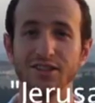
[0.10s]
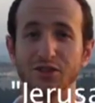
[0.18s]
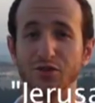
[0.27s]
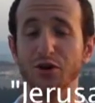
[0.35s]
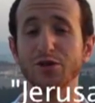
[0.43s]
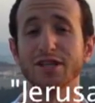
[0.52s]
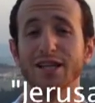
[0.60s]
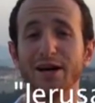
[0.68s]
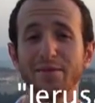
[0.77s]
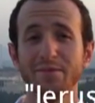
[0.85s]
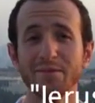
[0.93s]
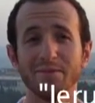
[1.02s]

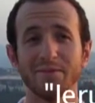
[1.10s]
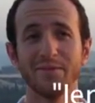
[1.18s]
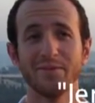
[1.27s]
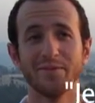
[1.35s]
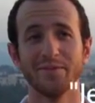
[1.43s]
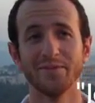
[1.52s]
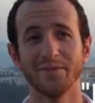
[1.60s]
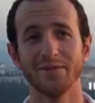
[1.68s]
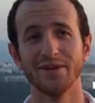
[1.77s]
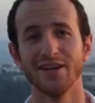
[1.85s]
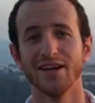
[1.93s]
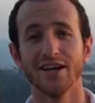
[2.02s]
Jerusalem,
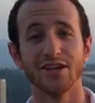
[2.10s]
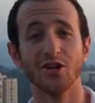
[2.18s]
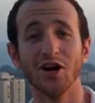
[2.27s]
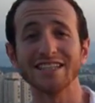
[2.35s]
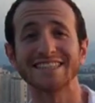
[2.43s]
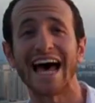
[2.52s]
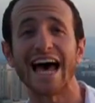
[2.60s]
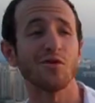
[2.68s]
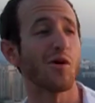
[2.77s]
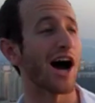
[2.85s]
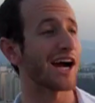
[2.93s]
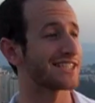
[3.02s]
your
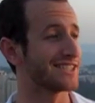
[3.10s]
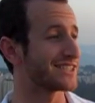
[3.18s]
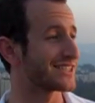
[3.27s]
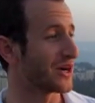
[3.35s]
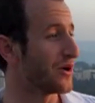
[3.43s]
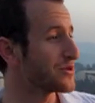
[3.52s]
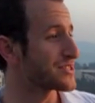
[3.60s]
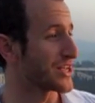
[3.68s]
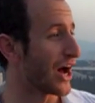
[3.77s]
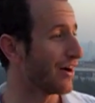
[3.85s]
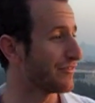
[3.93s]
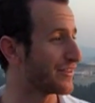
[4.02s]
sidewalks are so
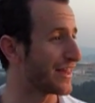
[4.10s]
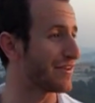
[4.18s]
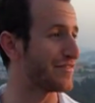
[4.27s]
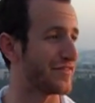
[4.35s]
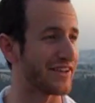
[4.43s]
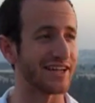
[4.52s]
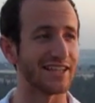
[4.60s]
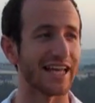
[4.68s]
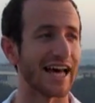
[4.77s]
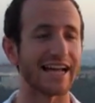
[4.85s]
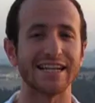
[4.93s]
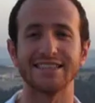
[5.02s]
soft they feel
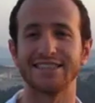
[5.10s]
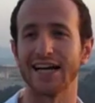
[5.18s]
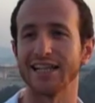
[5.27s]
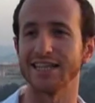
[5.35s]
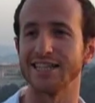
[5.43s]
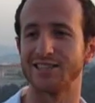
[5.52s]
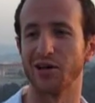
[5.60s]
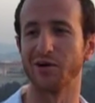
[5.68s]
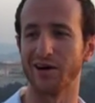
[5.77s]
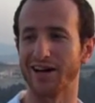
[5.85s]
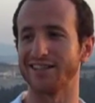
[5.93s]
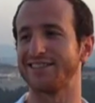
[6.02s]
like jelly
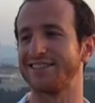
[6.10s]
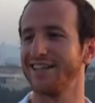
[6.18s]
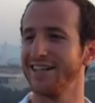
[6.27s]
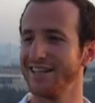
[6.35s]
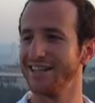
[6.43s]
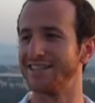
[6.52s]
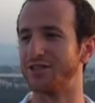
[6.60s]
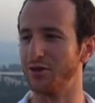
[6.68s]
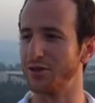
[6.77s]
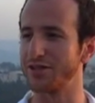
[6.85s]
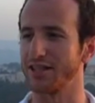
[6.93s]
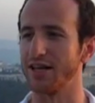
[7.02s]
donuts.
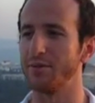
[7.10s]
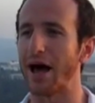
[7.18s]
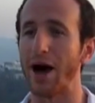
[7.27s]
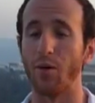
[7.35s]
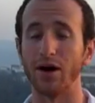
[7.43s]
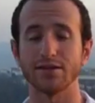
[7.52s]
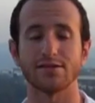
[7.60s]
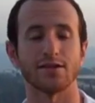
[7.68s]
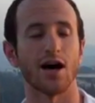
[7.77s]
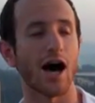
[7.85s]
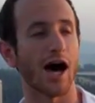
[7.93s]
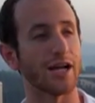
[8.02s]
Jerusalem, I once
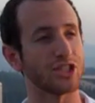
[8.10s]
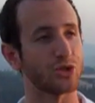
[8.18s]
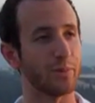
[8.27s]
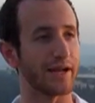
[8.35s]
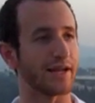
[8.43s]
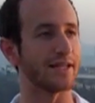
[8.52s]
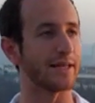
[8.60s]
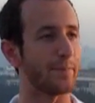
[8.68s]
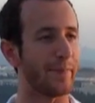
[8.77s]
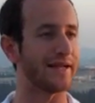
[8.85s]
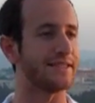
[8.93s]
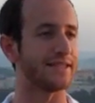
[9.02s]
saw a shmeagoly
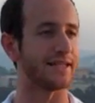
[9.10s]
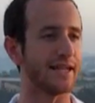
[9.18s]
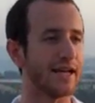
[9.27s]
pigeon